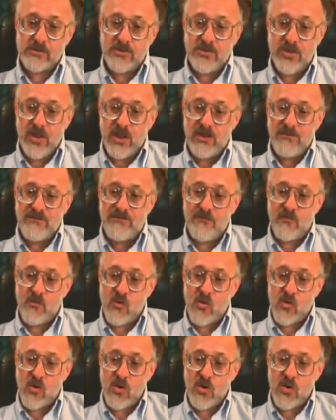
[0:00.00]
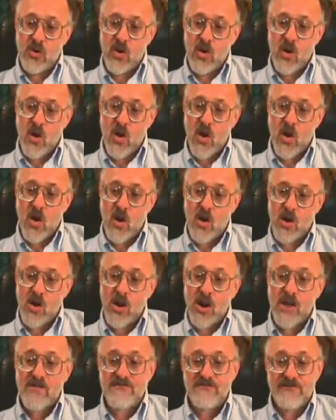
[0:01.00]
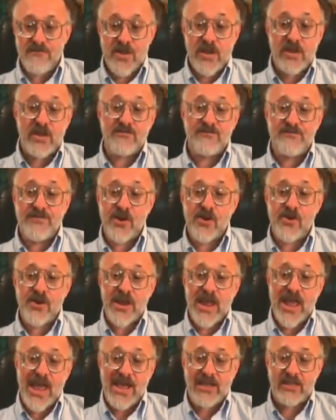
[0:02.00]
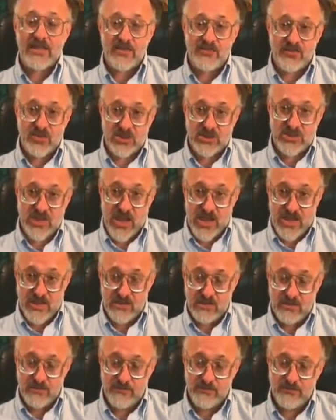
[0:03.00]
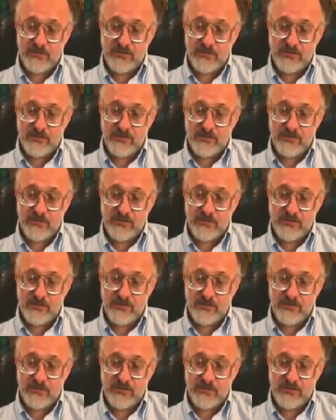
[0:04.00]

therefore, are in a very active state